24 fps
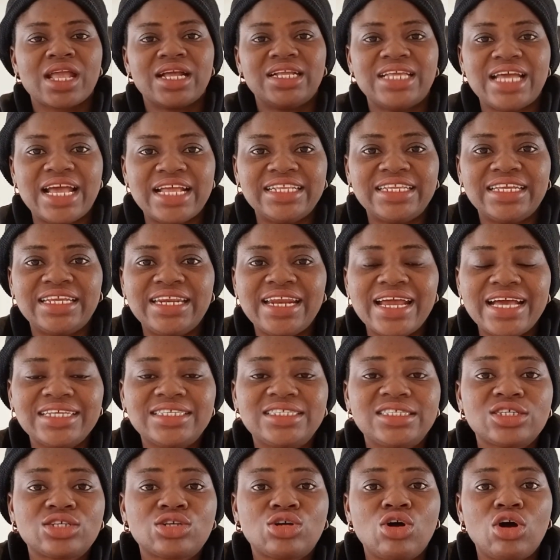Then the
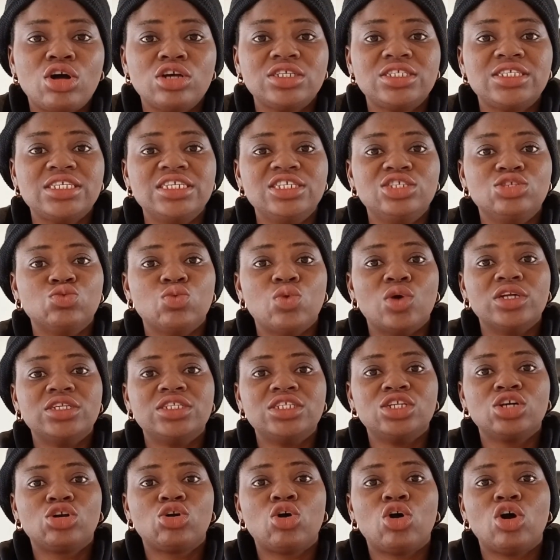next cost
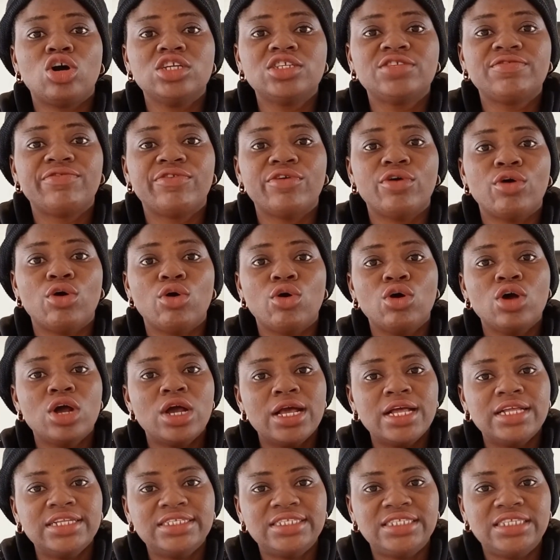was the cost for
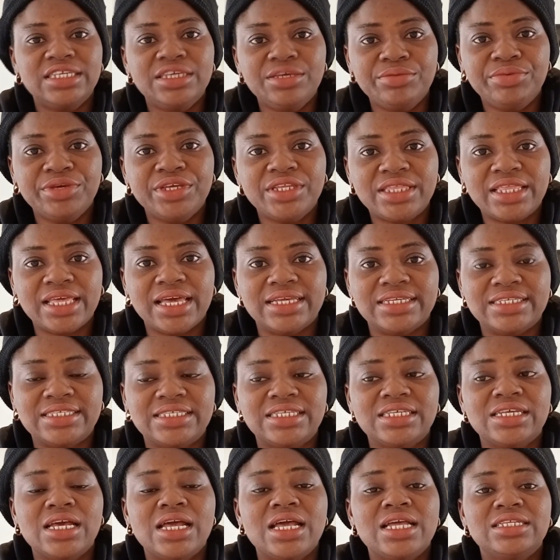TB test.